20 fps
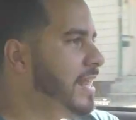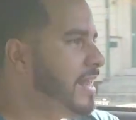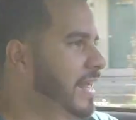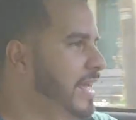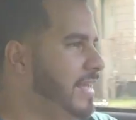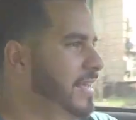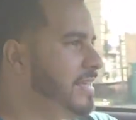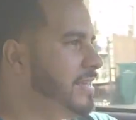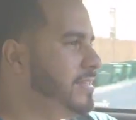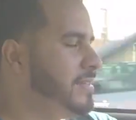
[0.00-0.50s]

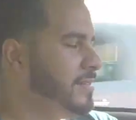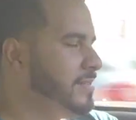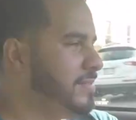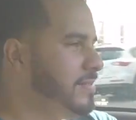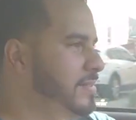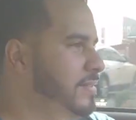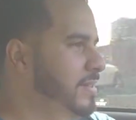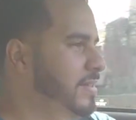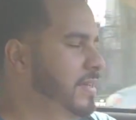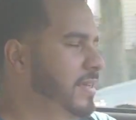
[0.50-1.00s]
like,
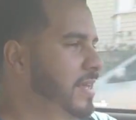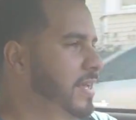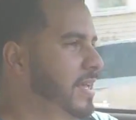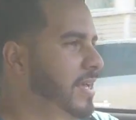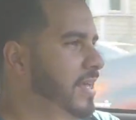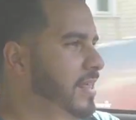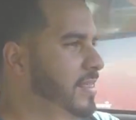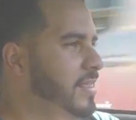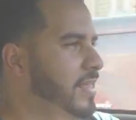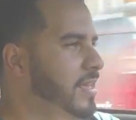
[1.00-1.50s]

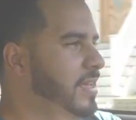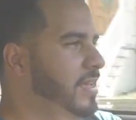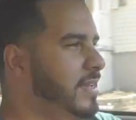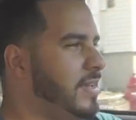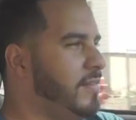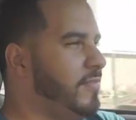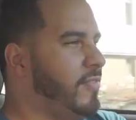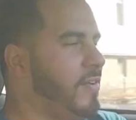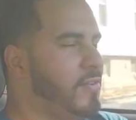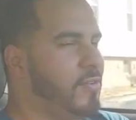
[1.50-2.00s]
I think
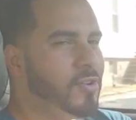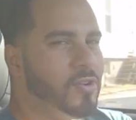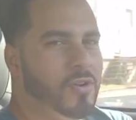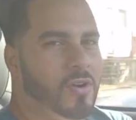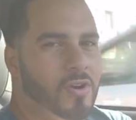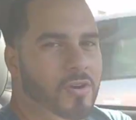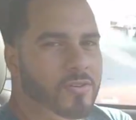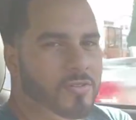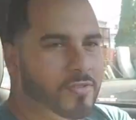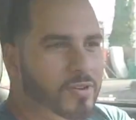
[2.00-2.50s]
if I
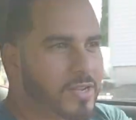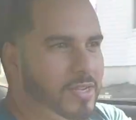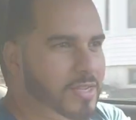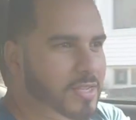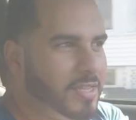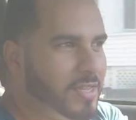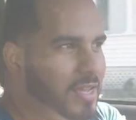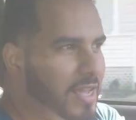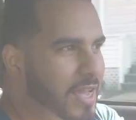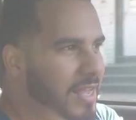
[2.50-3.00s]
recall
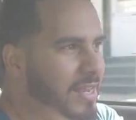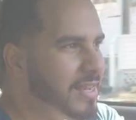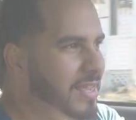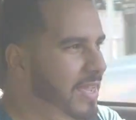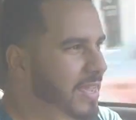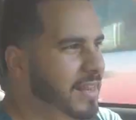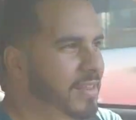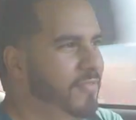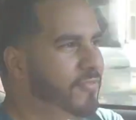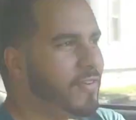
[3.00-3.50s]
correctly, it had
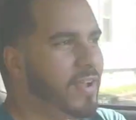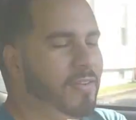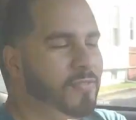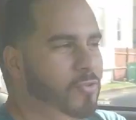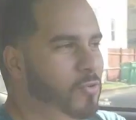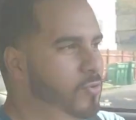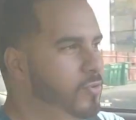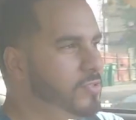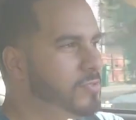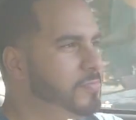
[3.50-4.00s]
85
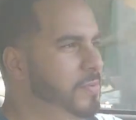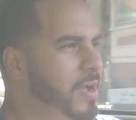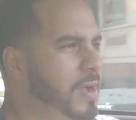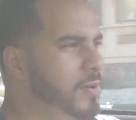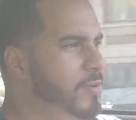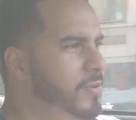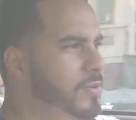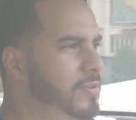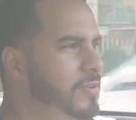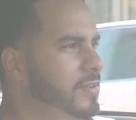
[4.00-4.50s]

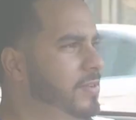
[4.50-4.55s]
horsepower.